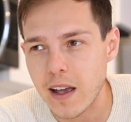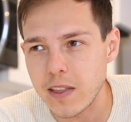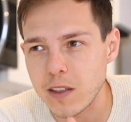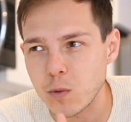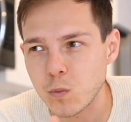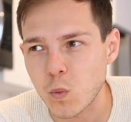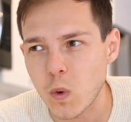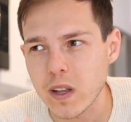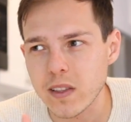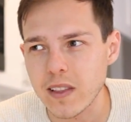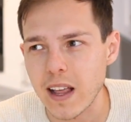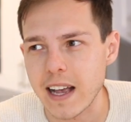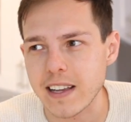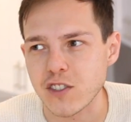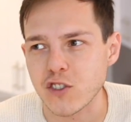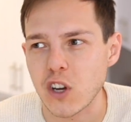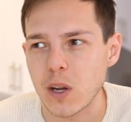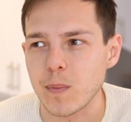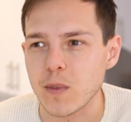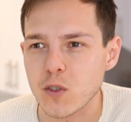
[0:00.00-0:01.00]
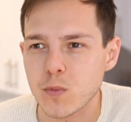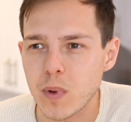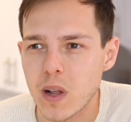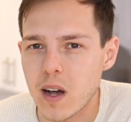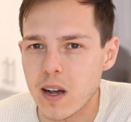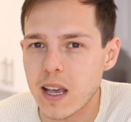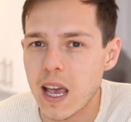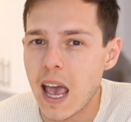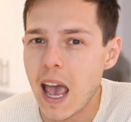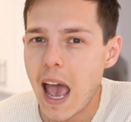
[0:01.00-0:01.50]
And then one last shameless
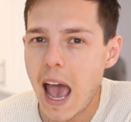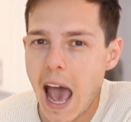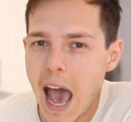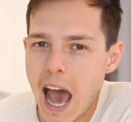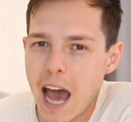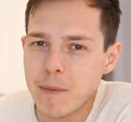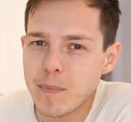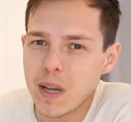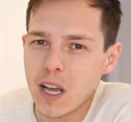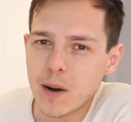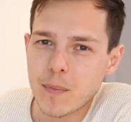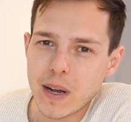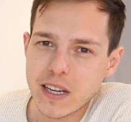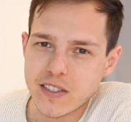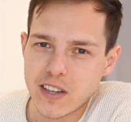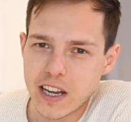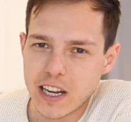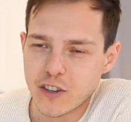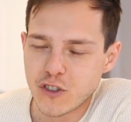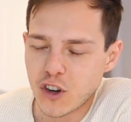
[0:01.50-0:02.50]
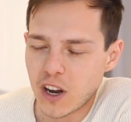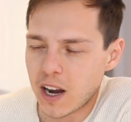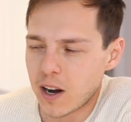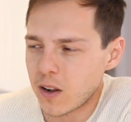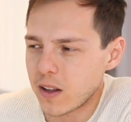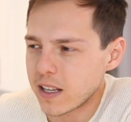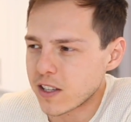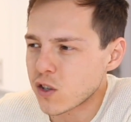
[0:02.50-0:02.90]
plug, add me on my second channel.